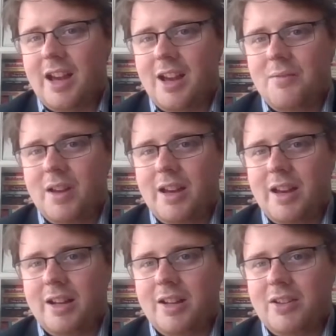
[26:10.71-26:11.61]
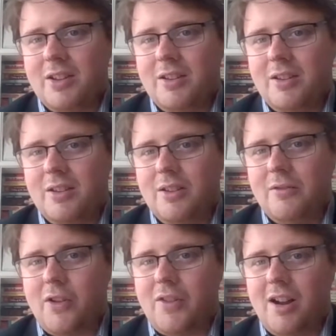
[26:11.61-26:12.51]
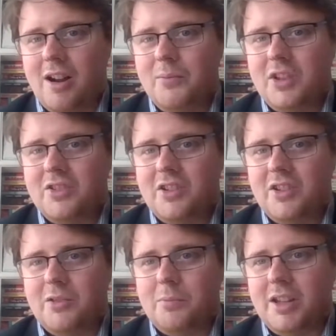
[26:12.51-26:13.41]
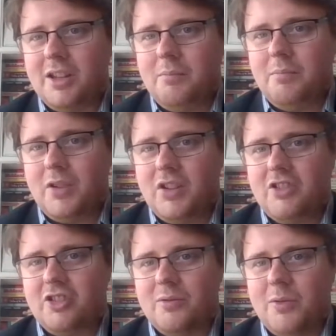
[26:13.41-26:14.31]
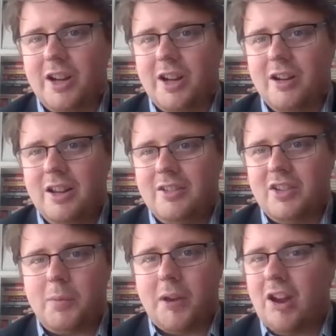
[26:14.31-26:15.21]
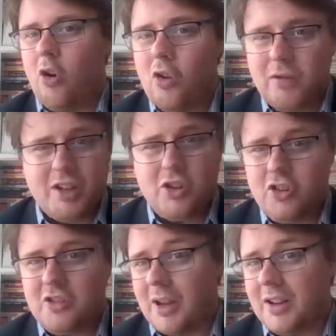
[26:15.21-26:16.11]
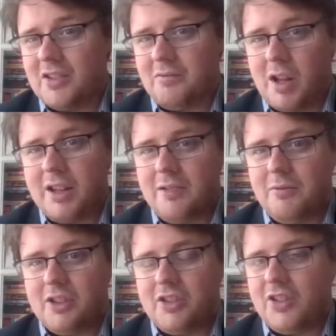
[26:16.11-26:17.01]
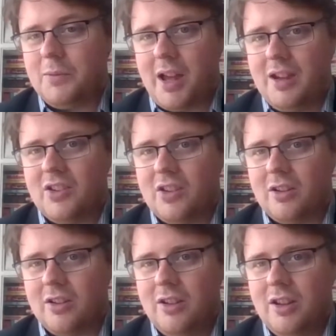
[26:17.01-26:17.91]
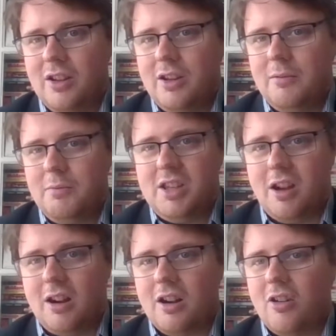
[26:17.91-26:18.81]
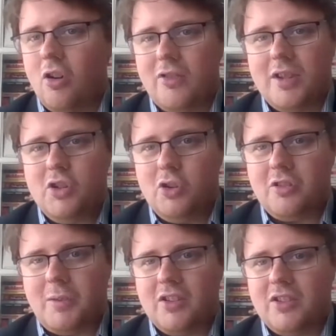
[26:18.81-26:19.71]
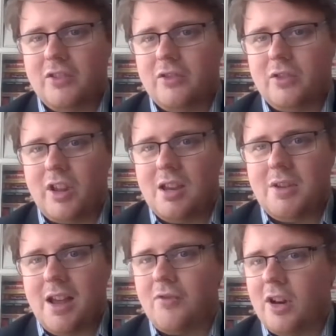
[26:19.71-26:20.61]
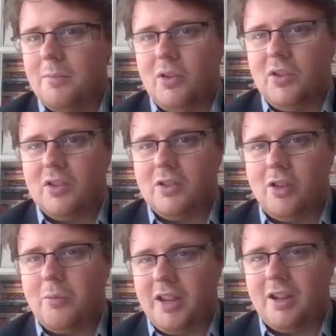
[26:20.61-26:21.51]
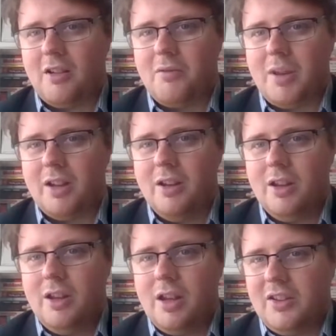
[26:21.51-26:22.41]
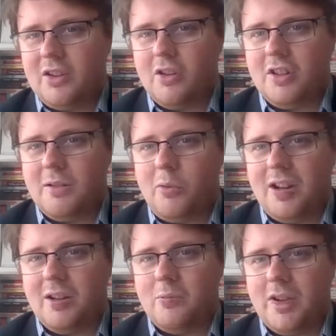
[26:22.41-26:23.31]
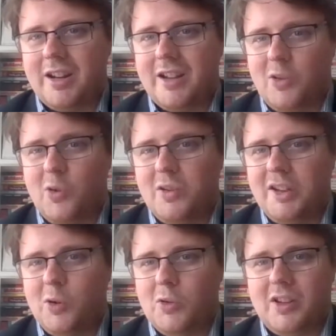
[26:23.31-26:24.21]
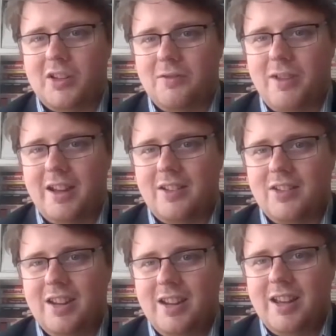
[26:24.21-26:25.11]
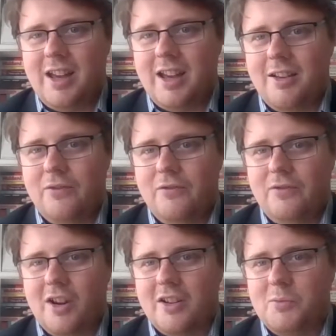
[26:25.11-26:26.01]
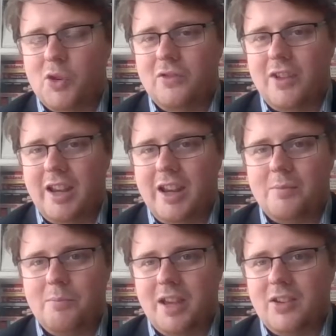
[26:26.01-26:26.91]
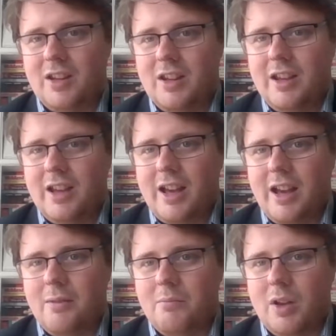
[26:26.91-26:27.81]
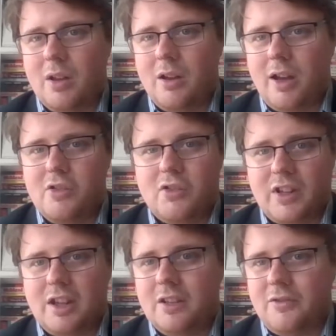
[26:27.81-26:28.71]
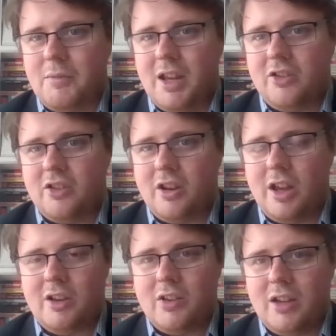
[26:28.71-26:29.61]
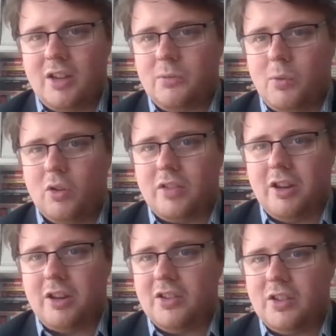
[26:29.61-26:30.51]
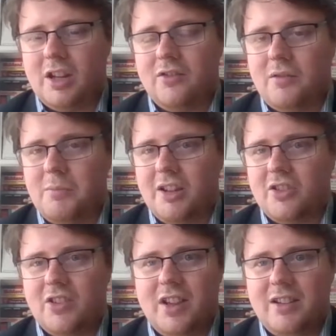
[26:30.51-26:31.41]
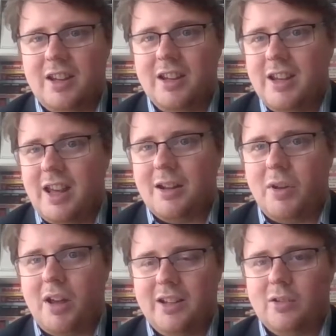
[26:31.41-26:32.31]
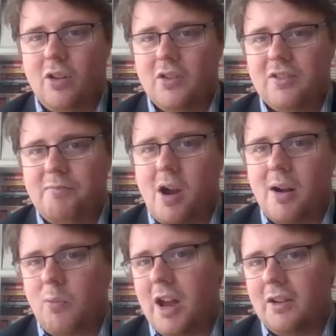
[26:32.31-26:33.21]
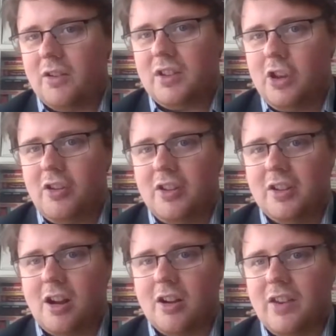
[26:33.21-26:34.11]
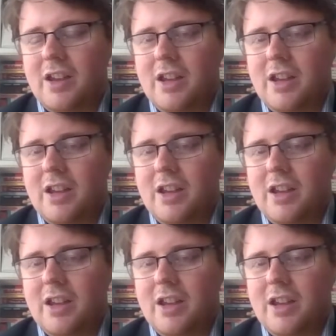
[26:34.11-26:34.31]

Um, and for the arms industry to be in a position where, despite all the huge amounts of money which it spends on PR, all the huge amounts of time and effort it puts into lobbying government, has got to a point where it can only hold its events at a far removed airbase um, outside of a major, out, in a small town outside of a major city and behind lots of barbed wire and security guards.